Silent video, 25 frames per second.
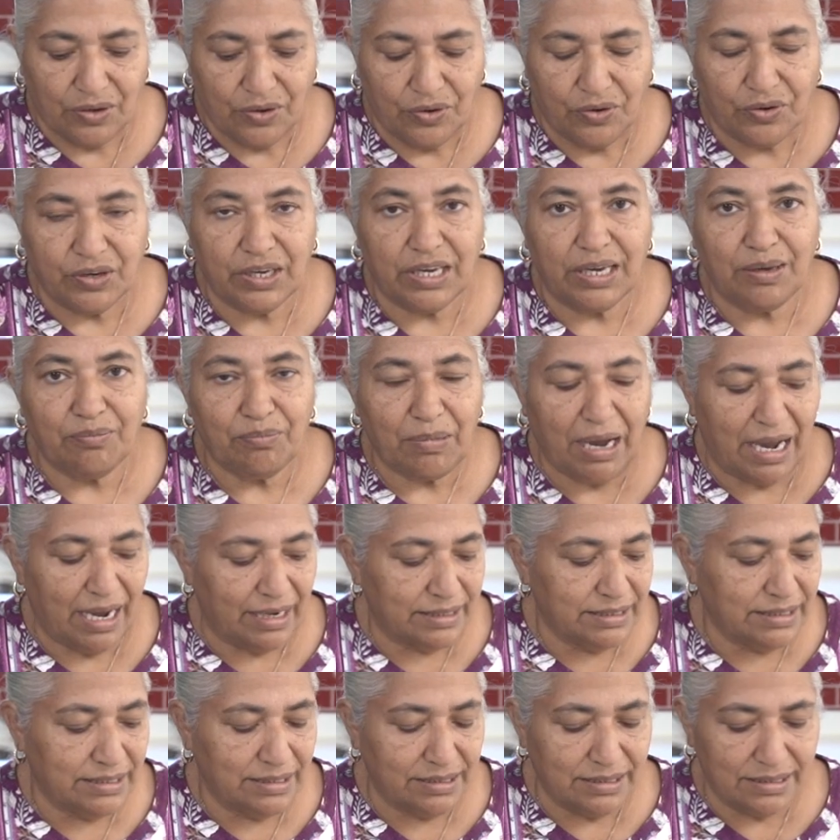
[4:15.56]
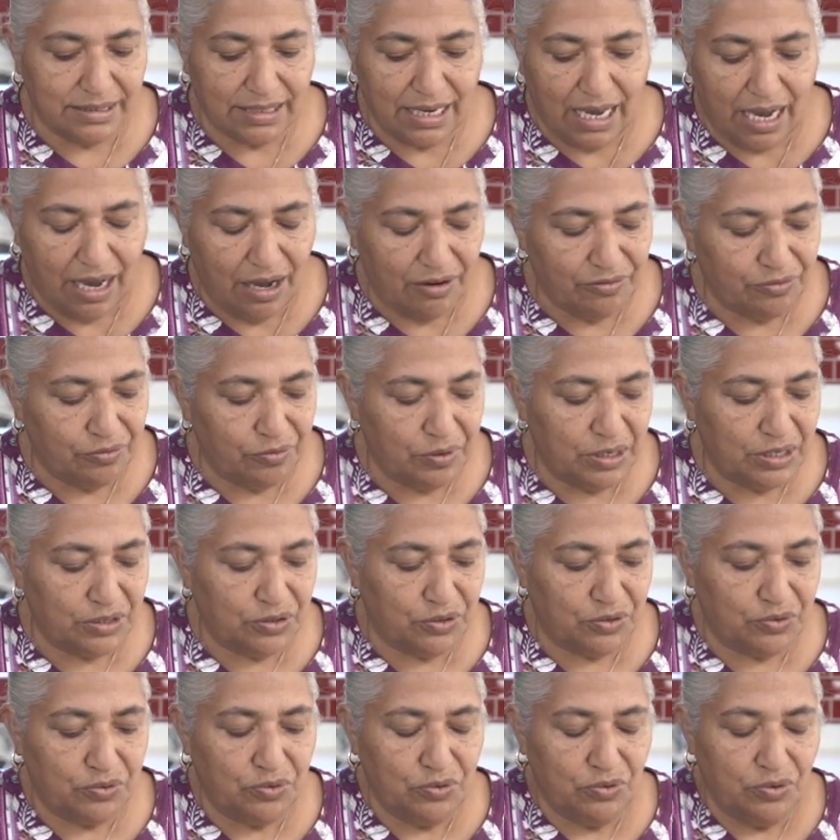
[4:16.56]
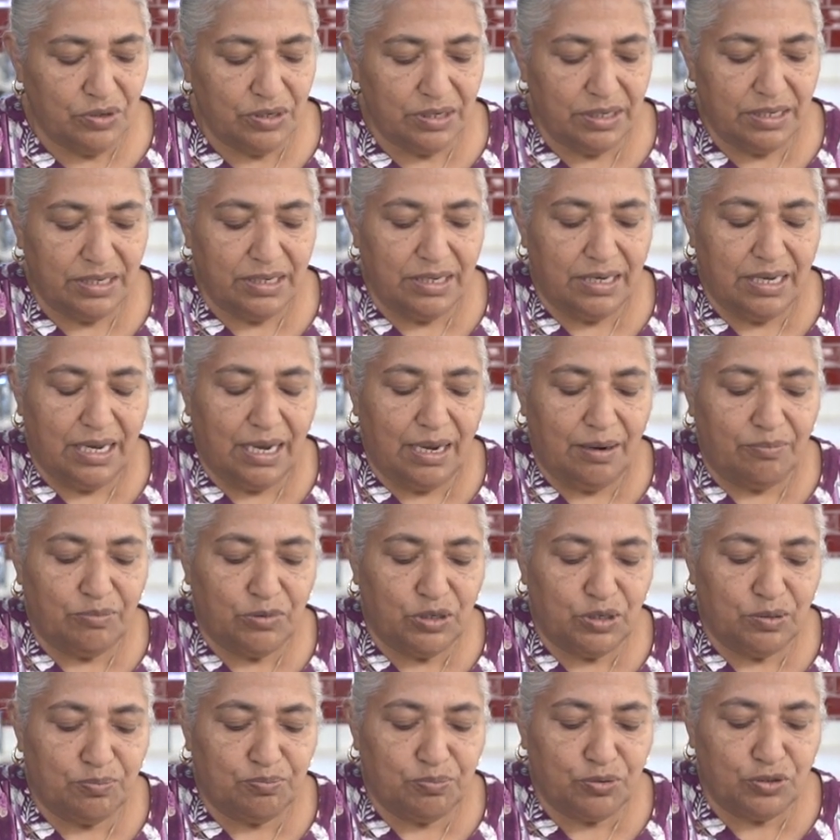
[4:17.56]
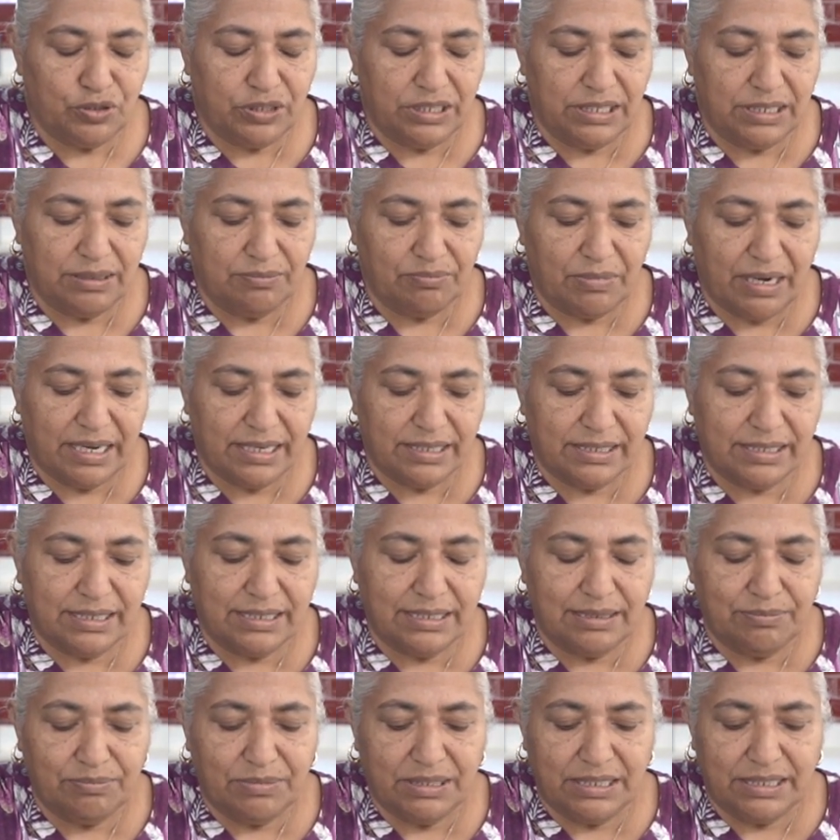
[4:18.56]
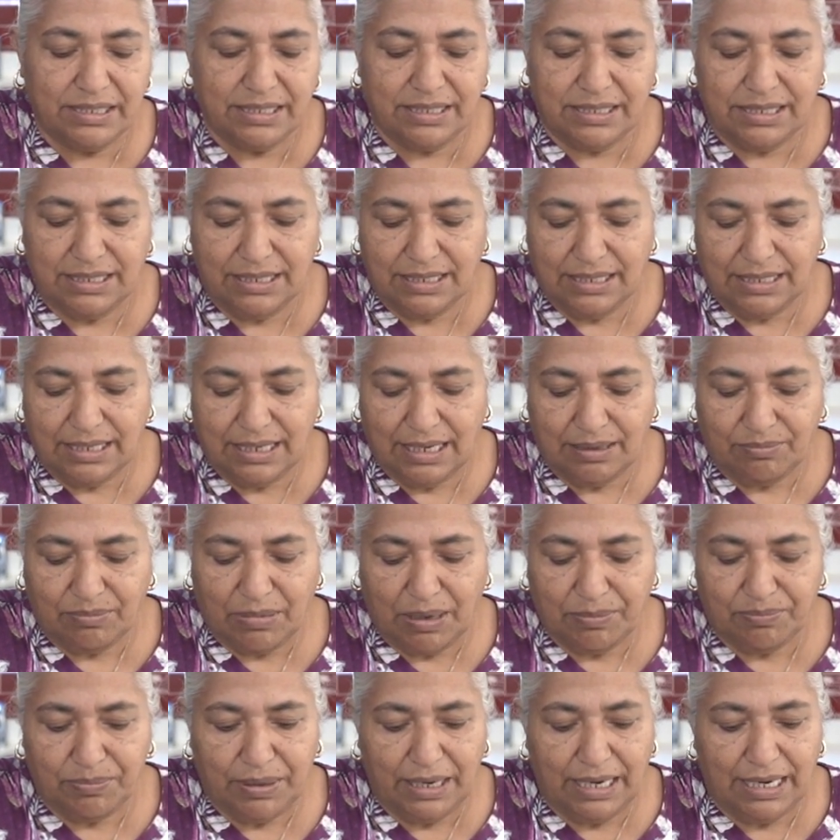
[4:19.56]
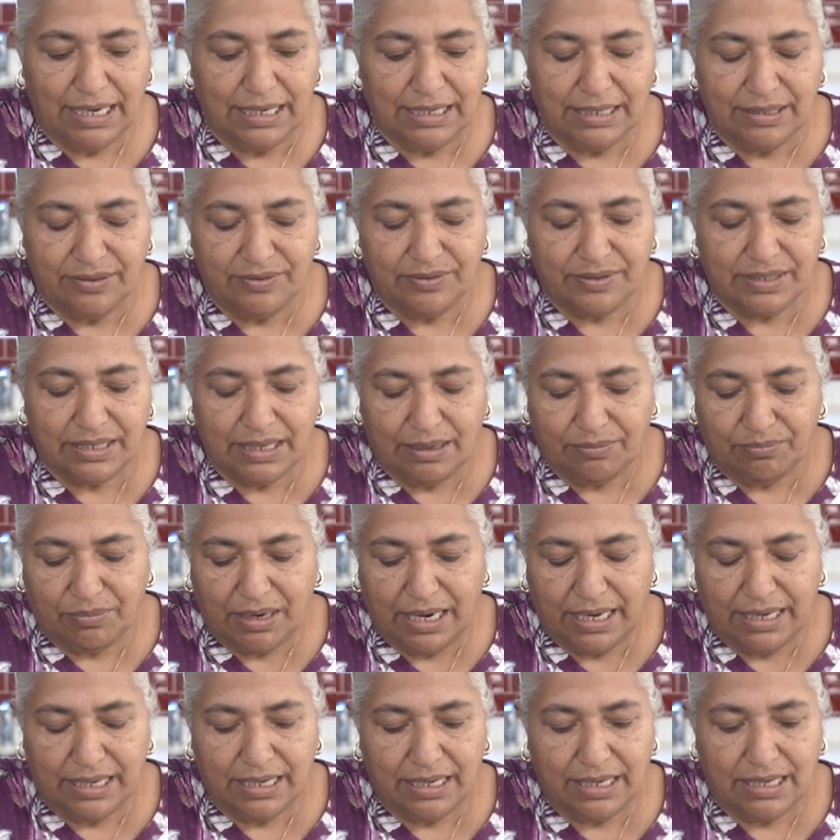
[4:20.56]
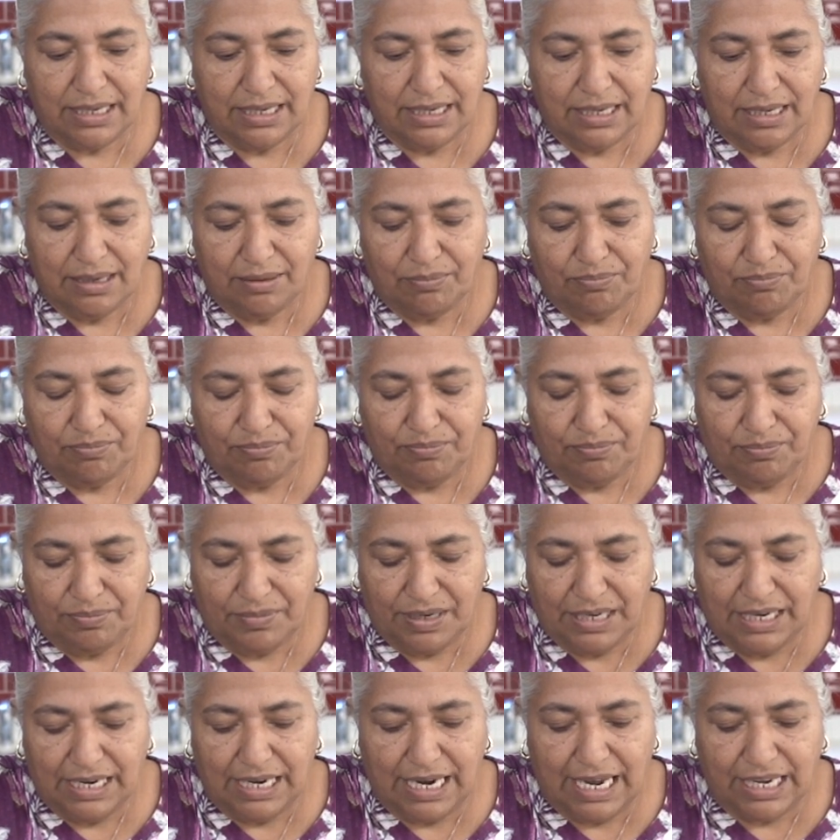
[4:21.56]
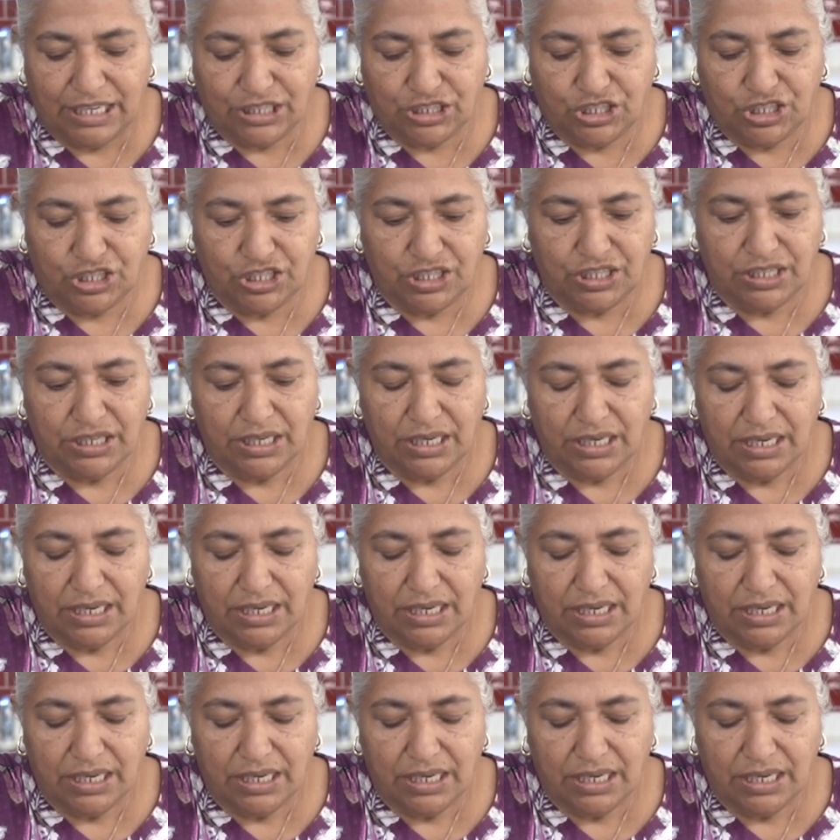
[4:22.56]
Okay, my onions are halfway through. I'm going to put in my cinnamon stick and my bay leaves and my Elaichi.